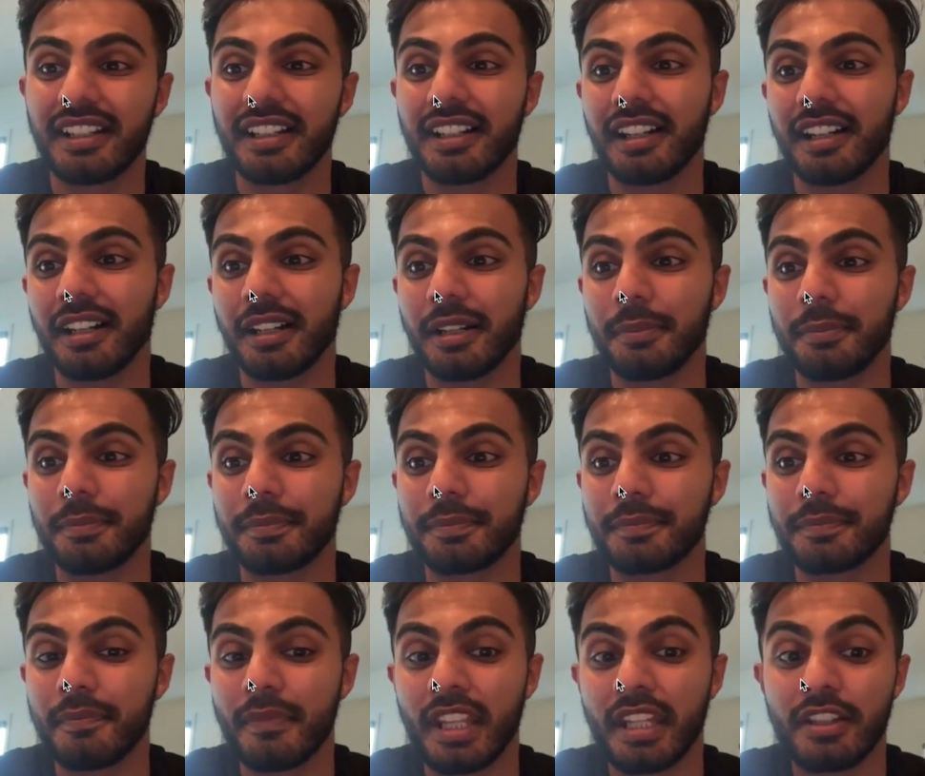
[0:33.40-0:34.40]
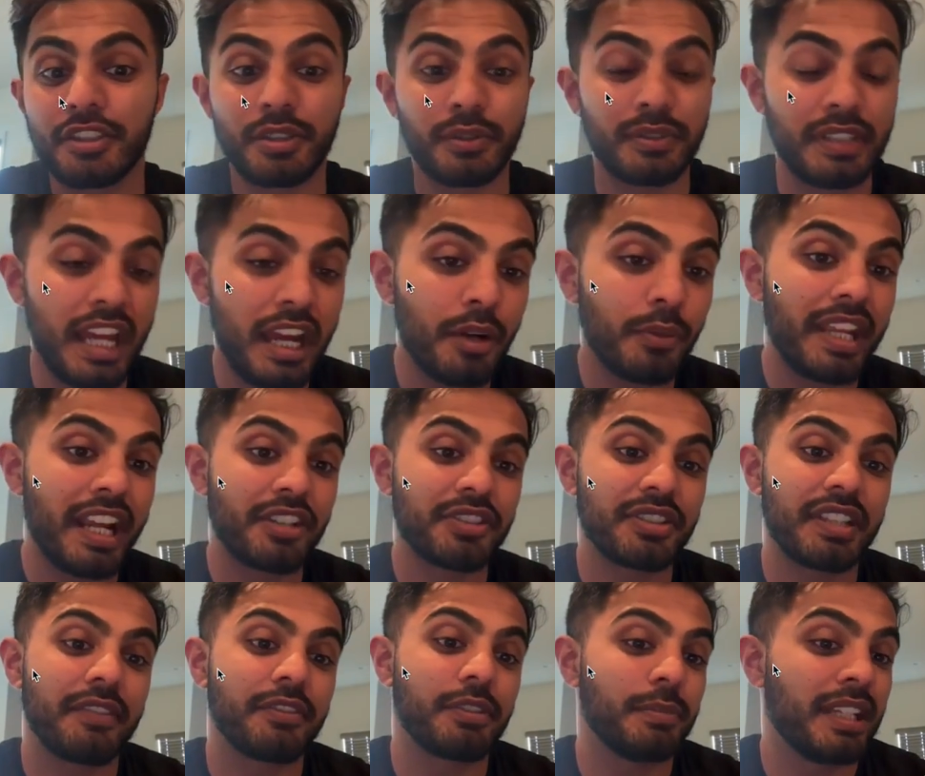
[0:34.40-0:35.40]
Um, so now we
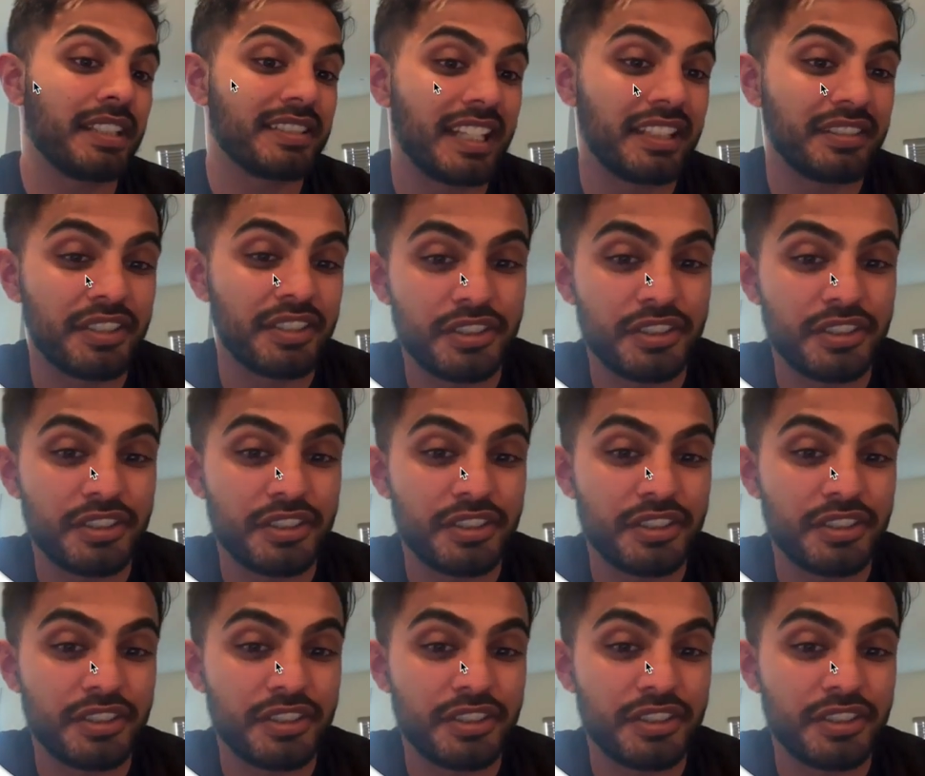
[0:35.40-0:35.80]
actually have to maintain this